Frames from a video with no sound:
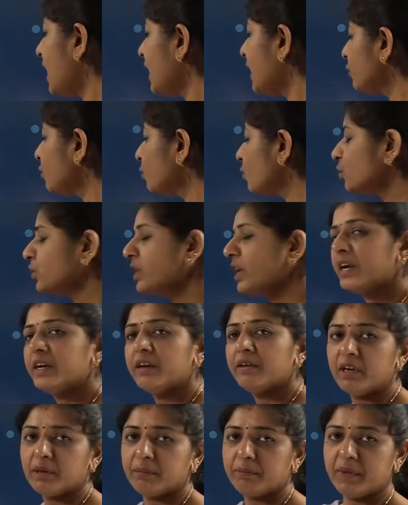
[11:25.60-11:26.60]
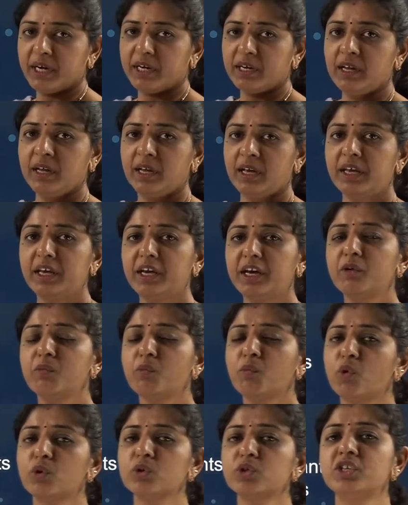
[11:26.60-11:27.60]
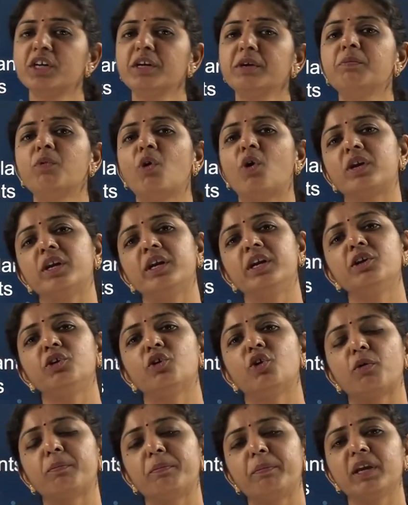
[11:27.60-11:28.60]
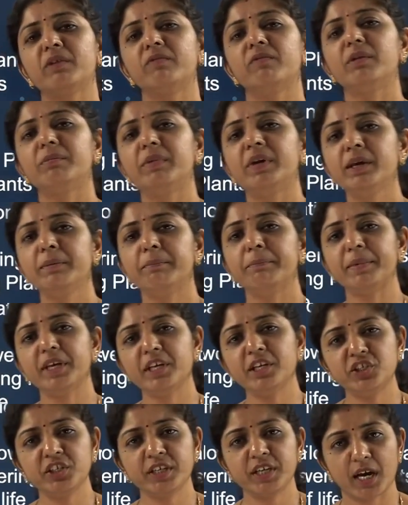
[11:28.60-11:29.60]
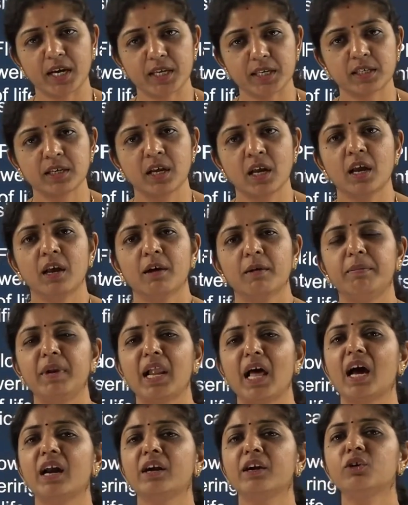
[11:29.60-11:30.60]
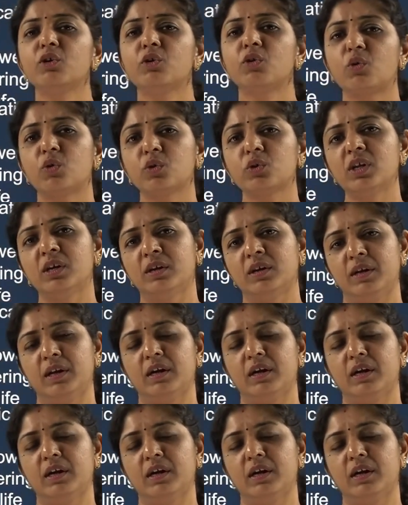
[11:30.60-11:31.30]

plant growth and development. Here most important topic will be PGRs, plant growth,